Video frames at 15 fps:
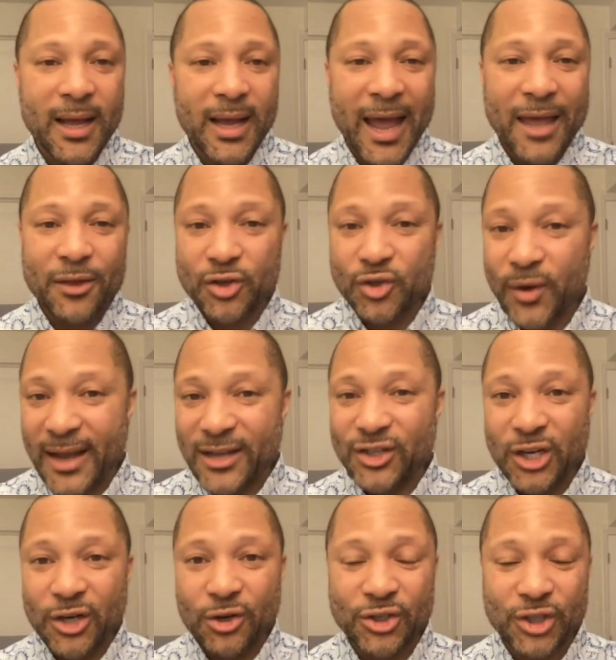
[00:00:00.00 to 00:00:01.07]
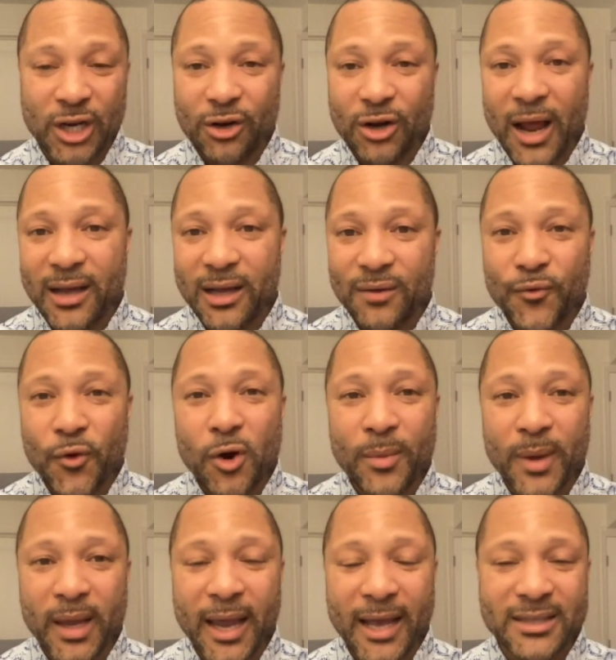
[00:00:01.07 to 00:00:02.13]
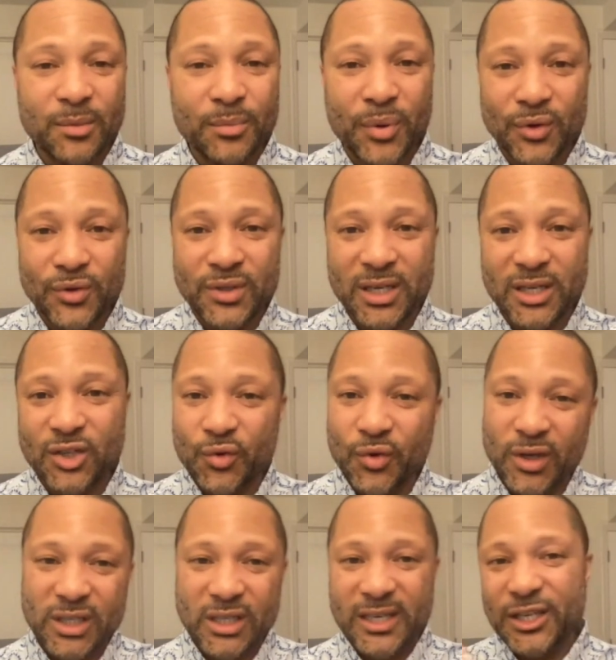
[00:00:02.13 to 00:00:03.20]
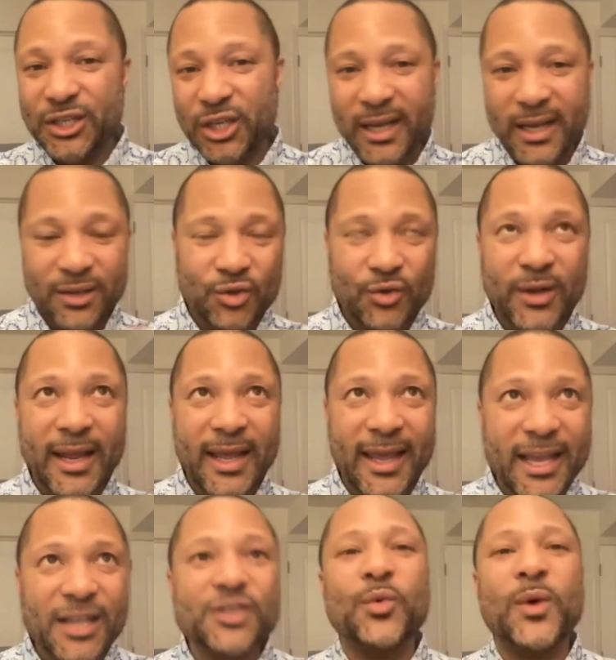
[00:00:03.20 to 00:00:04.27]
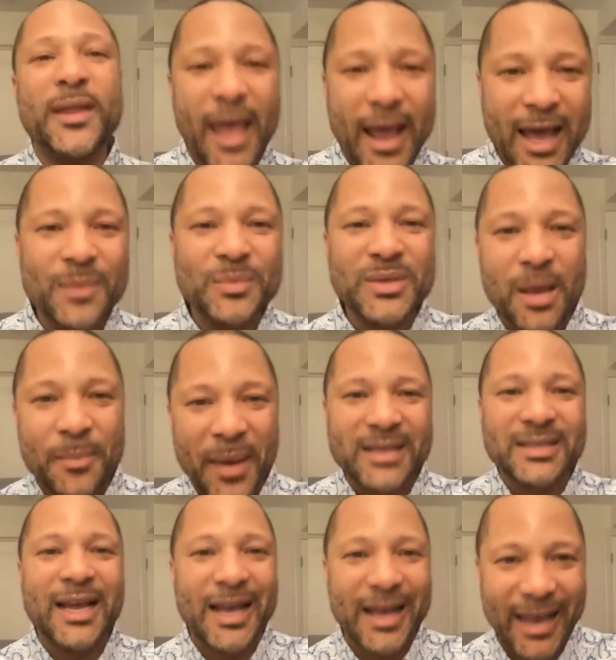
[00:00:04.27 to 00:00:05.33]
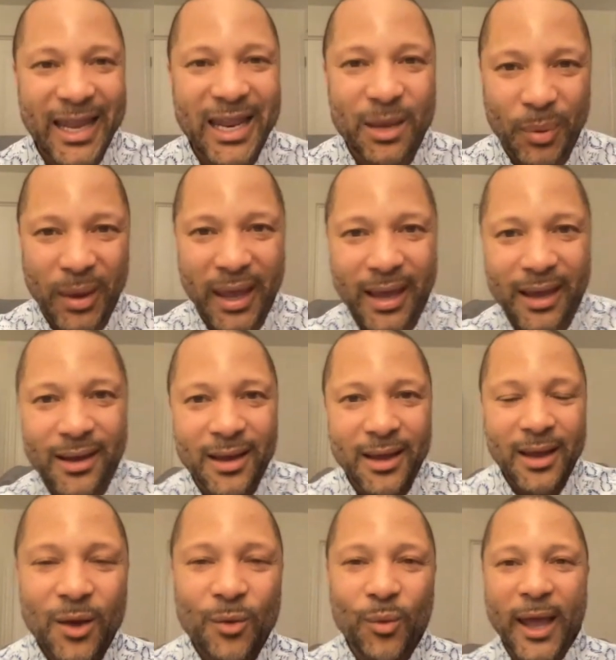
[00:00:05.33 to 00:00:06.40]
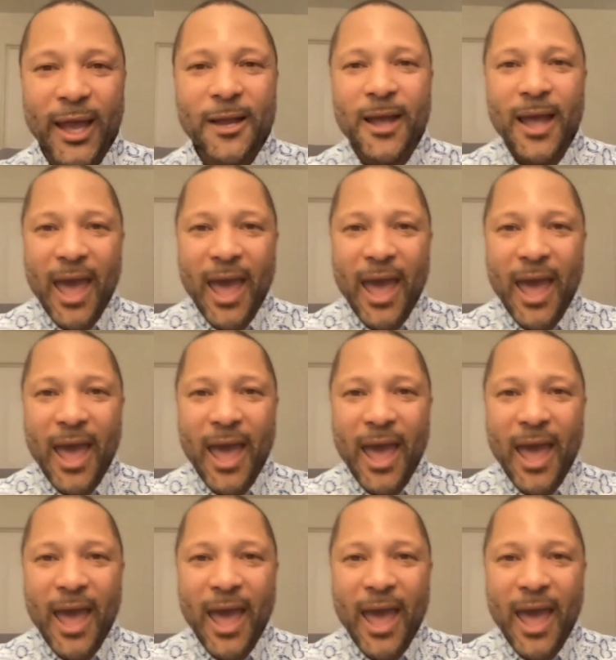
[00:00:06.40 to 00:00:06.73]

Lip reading: either transgender, gender nonconforming, as opposed to treating each one that comes up as like a guinea pig, right?